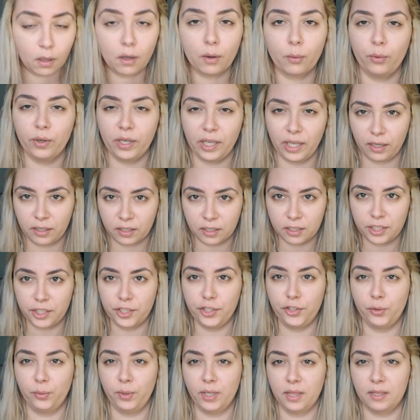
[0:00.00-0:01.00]
We
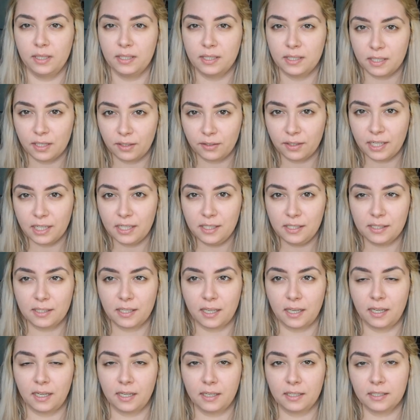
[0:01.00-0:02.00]
continue with the series
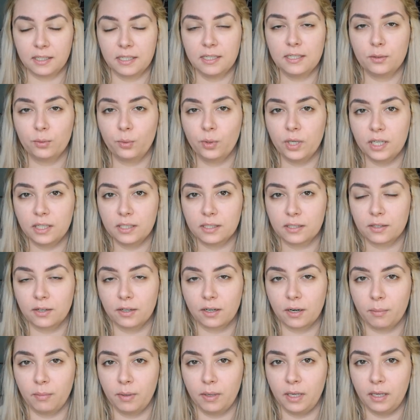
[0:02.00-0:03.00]
and this week's
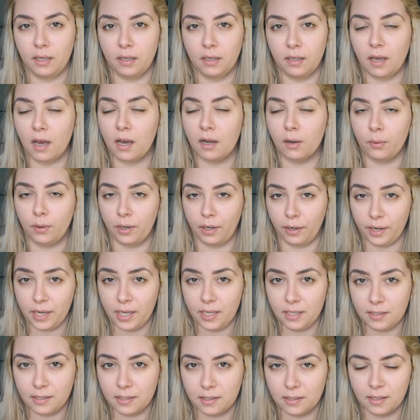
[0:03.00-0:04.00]
gonna be
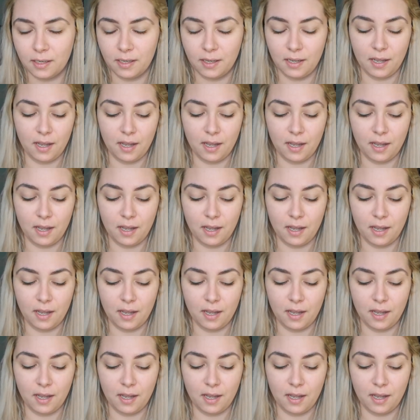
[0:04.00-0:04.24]
Aquarius.